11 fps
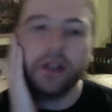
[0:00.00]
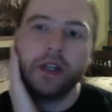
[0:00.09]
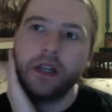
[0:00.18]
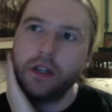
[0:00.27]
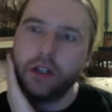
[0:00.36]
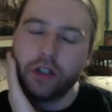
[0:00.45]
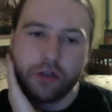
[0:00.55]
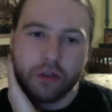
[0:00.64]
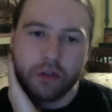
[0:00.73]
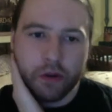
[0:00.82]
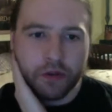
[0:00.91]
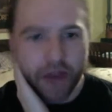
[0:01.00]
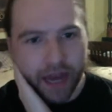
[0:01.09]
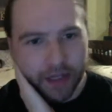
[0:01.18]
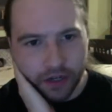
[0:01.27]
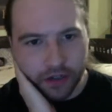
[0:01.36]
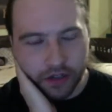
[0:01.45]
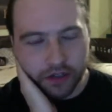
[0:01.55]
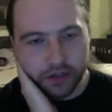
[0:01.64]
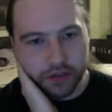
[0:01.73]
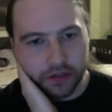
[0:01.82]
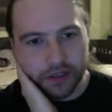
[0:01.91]
Azog
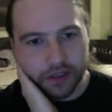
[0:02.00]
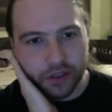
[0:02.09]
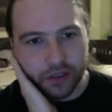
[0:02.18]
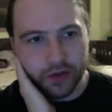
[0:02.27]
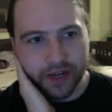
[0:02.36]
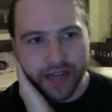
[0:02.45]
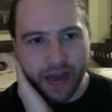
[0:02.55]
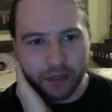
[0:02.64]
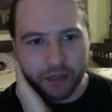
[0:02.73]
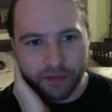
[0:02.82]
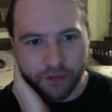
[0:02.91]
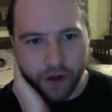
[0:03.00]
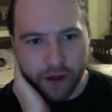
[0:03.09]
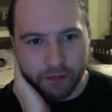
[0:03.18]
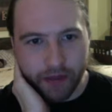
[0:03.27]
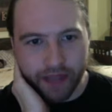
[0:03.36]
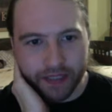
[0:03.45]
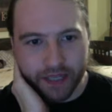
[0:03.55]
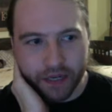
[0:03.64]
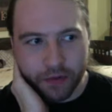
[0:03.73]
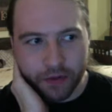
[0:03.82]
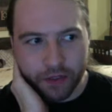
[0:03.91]
during Out of the Frying Pan
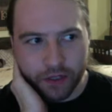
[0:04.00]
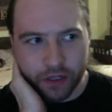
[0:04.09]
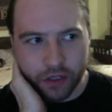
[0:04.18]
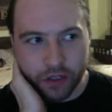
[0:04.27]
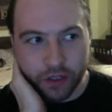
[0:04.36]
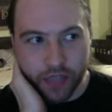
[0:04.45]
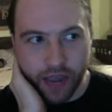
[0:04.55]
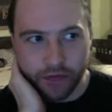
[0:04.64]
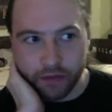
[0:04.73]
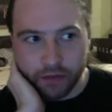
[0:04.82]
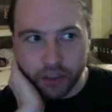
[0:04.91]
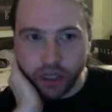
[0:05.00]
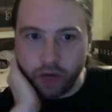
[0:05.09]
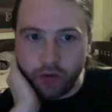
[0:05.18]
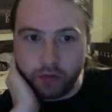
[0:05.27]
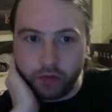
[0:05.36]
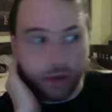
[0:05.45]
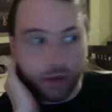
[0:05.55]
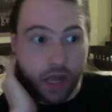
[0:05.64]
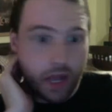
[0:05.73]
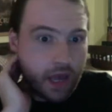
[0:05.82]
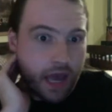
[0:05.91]
sequence and just have him show up
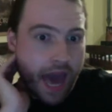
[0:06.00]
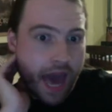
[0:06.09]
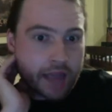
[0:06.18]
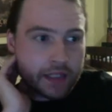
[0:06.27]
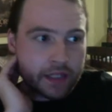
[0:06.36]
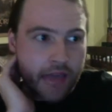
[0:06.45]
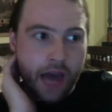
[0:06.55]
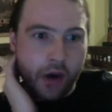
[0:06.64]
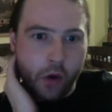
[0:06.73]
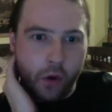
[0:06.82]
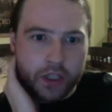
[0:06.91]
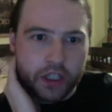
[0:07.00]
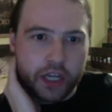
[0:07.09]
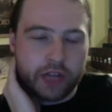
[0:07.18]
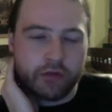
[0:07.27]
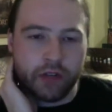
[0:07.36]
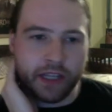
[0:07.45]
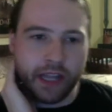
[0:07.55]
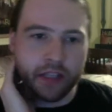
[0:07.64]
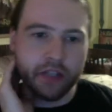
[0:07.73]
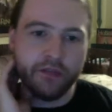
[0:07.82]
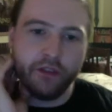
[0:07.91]
as that orc general at the end of
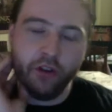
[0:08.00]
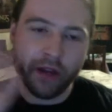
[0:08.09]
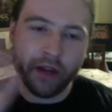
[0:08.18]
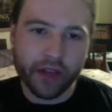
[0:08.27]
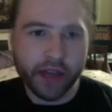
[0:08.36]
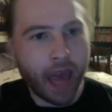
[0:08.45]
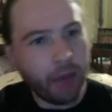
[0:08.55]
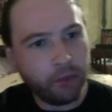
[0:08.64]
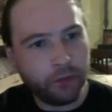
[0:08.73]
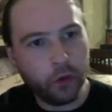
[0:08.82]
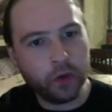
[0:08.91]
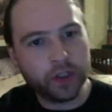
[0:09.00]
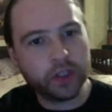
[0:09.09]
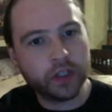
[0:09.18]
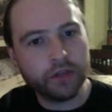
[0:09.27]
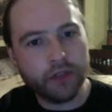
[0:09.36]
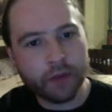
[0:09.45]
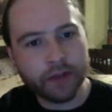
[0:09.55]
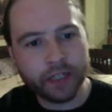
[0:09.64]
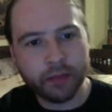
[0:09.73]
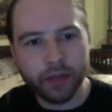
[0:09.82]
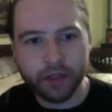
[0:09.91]
the film? And I think M4's done a very
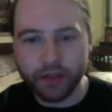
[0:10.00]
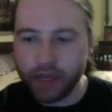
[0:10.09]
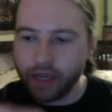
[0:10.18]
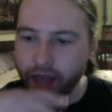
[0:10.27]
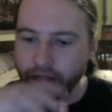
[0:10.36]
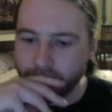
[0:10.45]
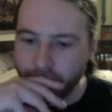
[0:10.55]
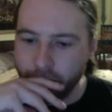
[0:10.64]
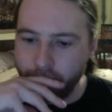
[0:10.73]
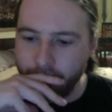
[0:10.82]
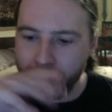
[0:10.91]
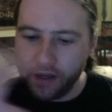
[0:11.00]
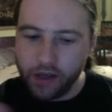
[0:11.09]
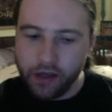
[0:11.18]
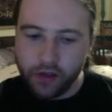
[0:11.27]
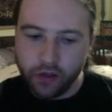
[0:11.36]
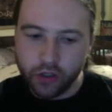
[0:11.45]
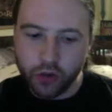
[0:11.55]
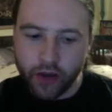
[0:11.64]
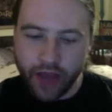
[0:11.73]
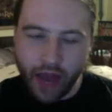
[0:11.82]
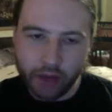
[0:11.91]
similar thing, actually, where
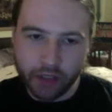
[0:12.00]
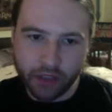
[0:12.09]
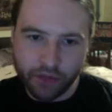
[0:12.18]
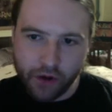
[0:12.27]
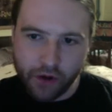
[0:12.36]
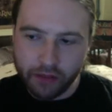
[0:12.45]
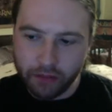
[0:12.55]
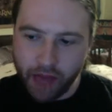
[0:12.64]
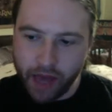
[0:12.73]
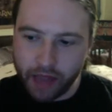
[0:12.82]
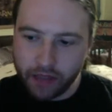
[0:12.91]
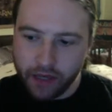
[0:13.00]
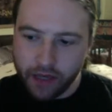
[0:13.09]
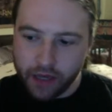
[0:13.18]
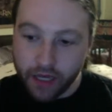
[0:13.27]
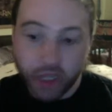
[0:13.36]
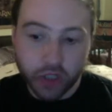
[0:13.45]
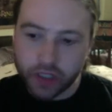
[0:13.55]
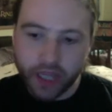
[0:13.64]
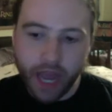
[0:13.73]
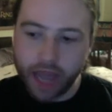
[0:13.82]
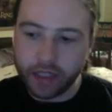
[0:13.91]
during Out of the Frying Pan, he just
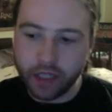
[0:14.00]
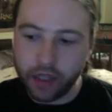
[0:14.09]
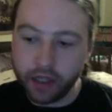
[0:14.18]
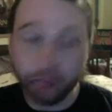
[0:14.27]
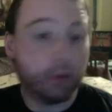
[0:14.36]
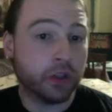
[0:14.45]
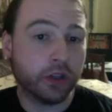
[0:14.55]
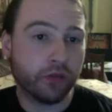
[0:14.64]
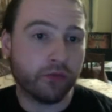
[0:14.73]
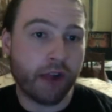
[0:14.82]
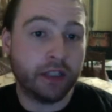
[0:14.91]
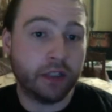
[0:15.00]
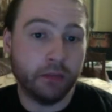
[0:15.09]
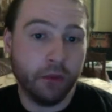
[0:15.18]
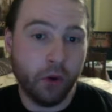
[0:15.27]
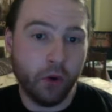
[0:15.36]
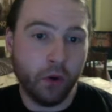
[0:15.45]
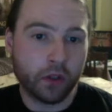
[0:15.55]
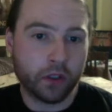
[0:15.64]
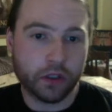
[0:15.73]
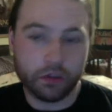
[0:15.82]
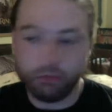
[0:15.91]
has like a bunch of random
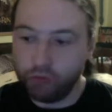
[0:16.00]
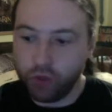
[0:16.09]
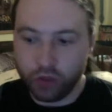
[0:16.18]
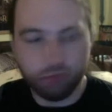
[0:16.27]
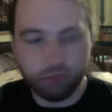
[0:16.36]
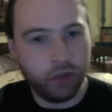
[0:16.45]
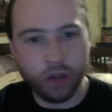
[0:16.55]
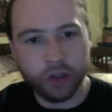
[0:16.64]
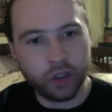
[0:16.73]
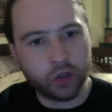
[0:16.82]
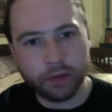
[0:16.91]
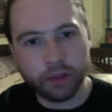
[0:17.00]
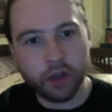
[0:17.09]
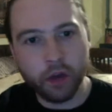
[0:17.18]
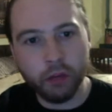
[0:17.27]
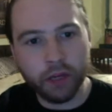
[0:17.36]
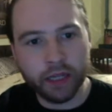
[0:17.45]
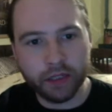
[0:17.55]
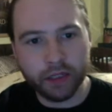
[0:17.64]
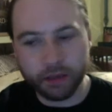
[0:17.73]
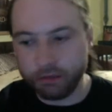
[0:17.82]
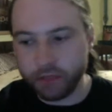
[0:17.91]
orcs, just nondescript
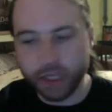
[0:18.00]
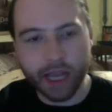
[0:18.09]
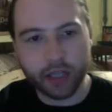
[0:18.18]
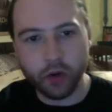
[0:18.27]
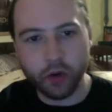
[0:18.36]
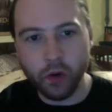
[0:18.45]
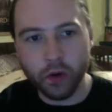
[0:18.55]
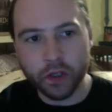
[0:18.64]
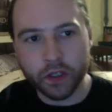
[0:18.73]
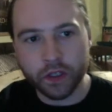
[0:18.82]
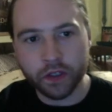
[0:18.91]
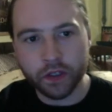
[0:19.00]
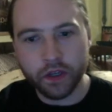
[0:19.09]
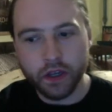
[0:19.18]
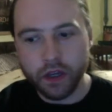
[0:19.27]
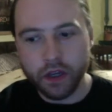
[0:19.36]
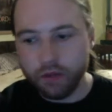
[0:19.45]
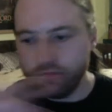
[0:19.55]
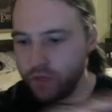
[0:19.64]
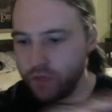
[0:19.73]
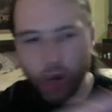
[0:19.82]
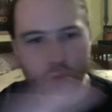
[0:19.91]
goblins / orcs,
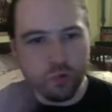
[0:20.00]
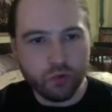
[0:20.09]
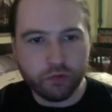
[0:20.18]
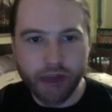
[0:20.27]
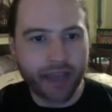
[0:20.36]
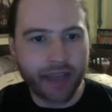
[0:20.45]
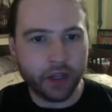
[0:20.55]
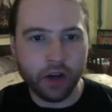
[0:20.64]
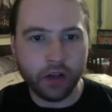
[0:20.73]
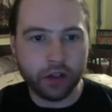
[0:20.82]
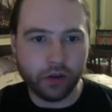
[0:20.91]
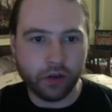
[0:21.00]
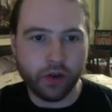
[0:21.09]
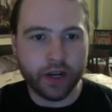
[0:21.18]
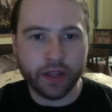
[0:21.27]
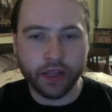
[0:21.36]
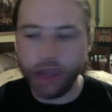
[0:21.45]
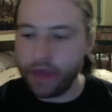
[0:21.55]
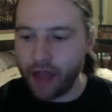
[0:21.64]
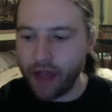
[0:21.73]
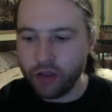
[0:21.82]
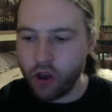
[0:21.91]
no Azog or anything like
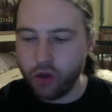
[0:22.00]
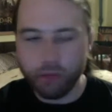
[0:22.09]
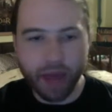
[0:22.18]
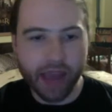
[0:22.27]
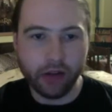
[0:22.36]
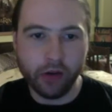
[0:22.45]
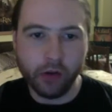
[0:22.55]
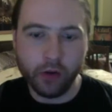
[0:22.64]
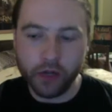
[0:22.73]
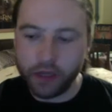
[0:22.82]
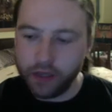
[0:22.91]
that, no pale orc.